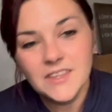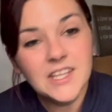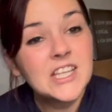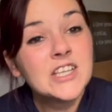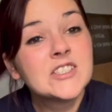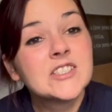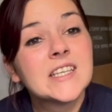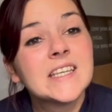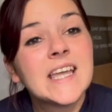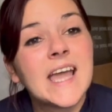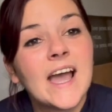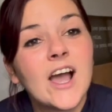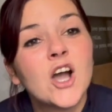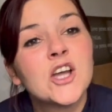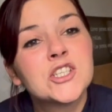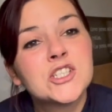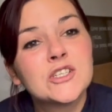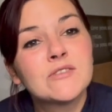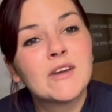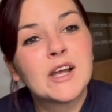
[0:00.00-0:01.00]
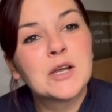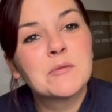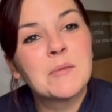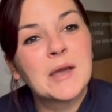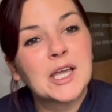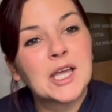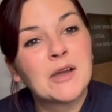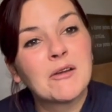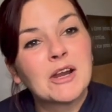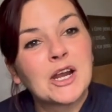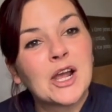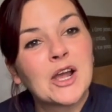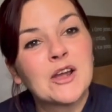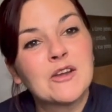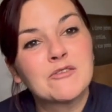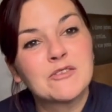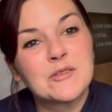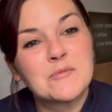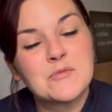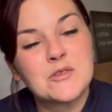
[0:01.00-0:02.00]
So yeah, I do recommend going
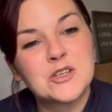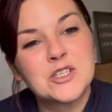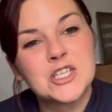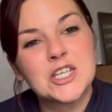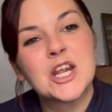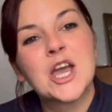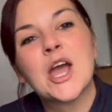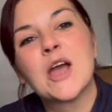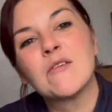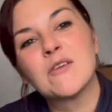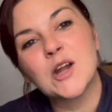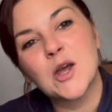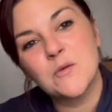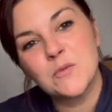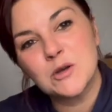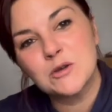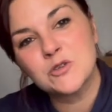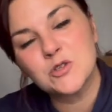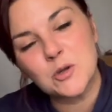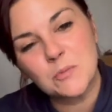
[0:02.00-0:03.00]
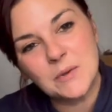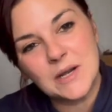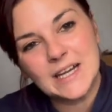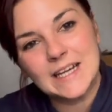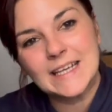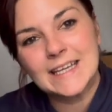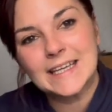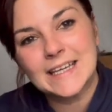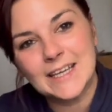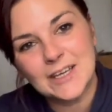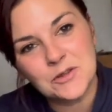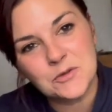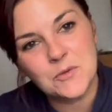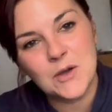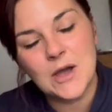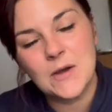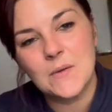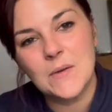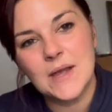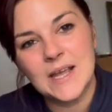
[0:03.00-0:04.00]
over and watching her, and I will drop a link as
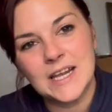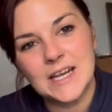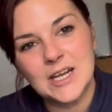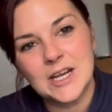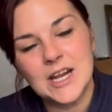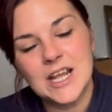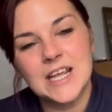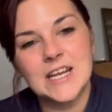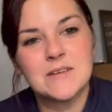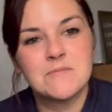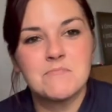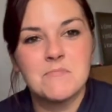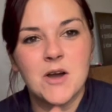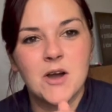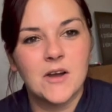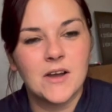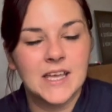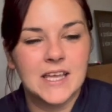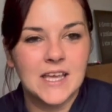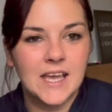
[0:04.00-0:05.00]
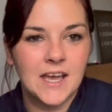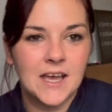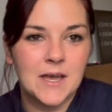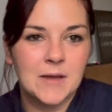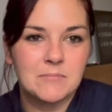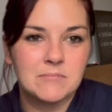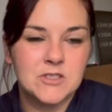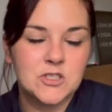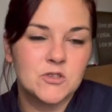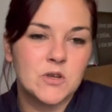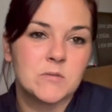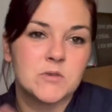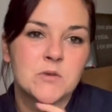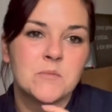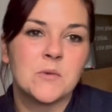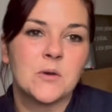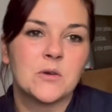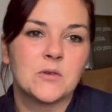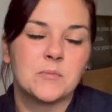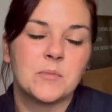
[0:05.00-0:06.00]
well in my description
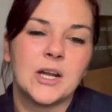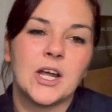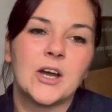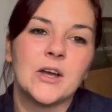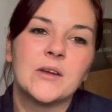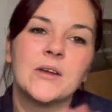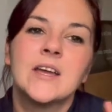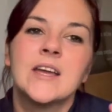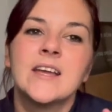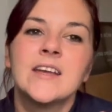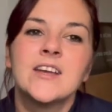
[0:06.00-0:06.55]
box below,